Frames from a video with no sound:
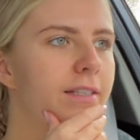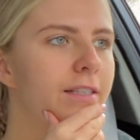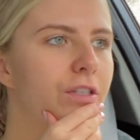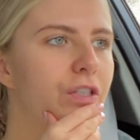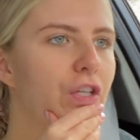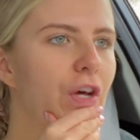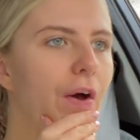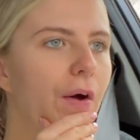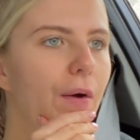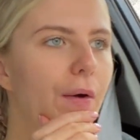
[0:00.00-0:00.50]

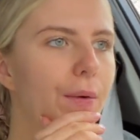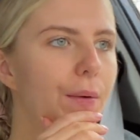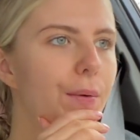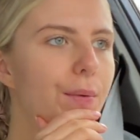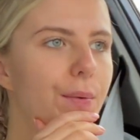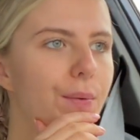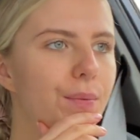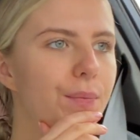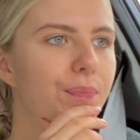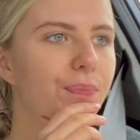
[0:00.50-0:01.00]

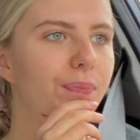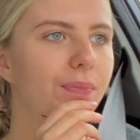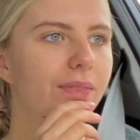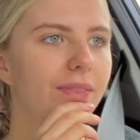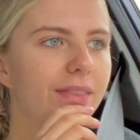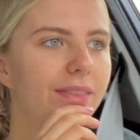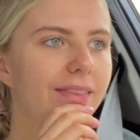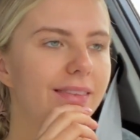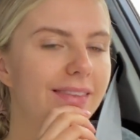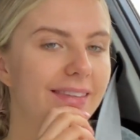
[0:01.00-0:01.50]
So
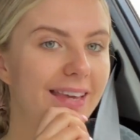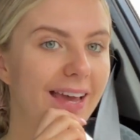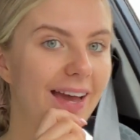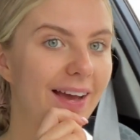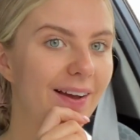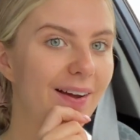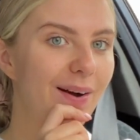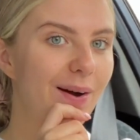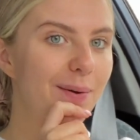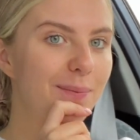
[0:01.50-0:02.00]
yeah,
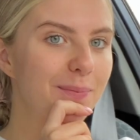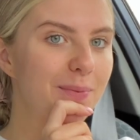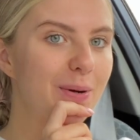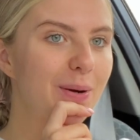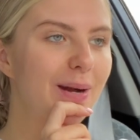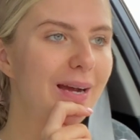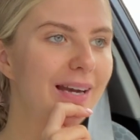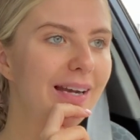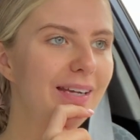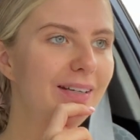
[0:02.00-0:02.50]
I'm
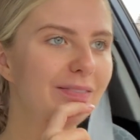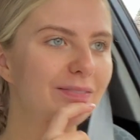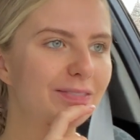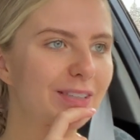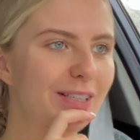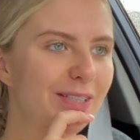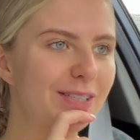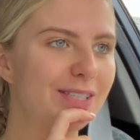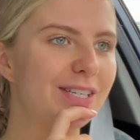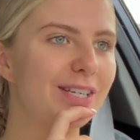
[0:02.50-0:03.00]
quickly en
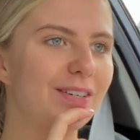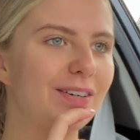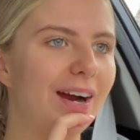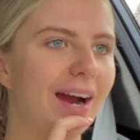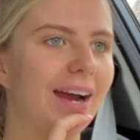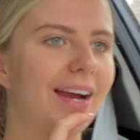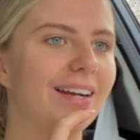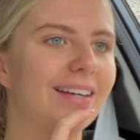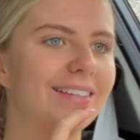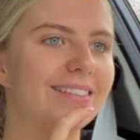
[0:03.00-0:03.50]
route to
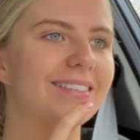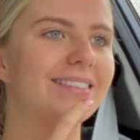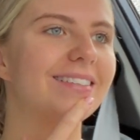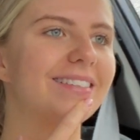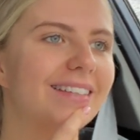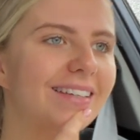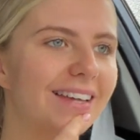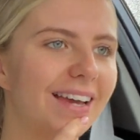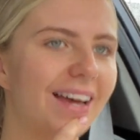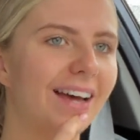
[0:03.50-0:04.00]
Greggs to
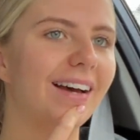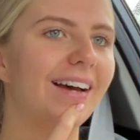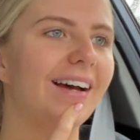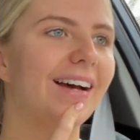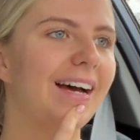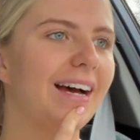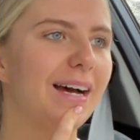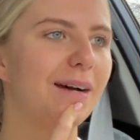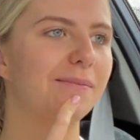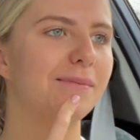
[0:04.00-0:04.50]
get a
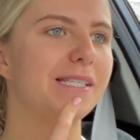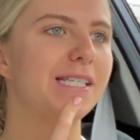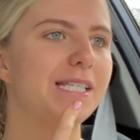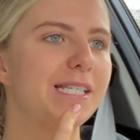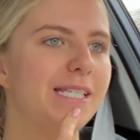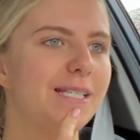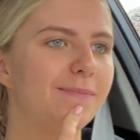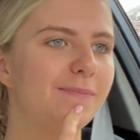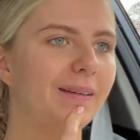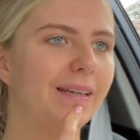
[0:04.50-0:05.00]
ham and
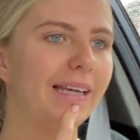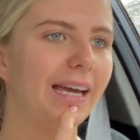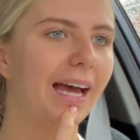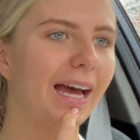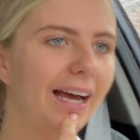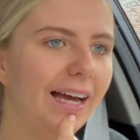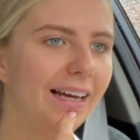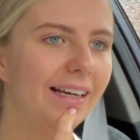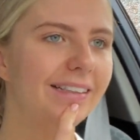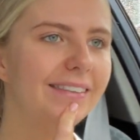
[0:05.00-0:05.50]
cheese
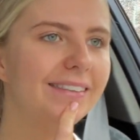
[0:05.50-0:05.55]
baguette.